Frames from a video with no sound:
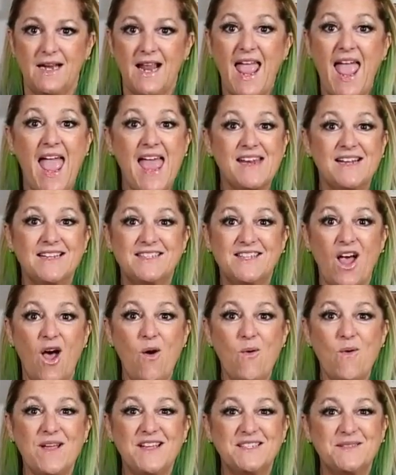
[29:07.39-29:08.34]
and it's
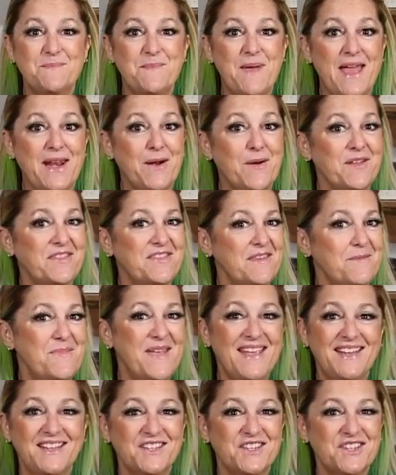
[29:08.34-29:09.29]
always better at the
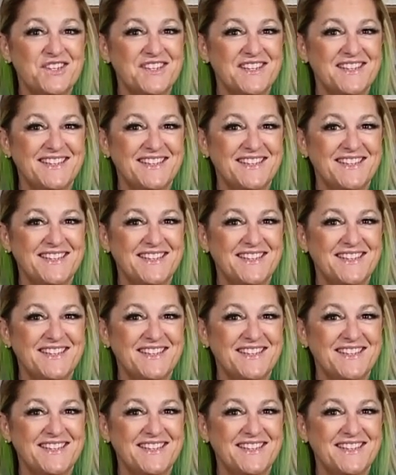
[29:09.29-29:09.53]
beach.